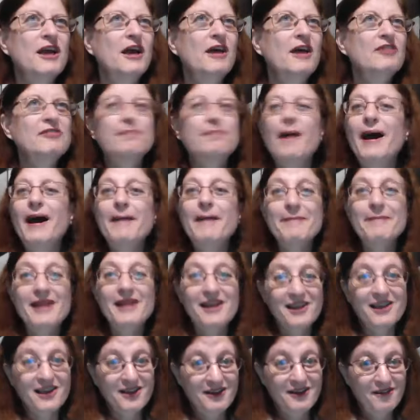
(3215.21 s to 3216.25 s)
Spike
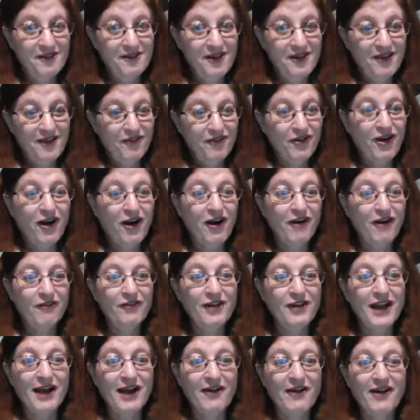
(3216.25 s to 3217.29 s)
Milligan for half an
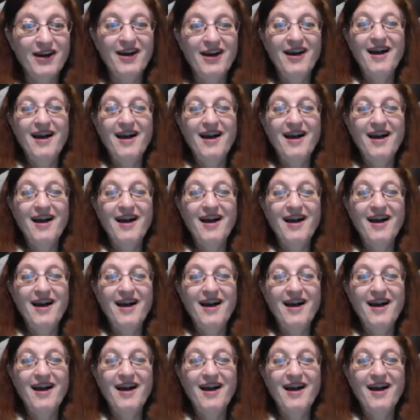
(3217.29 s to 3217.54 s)
hour.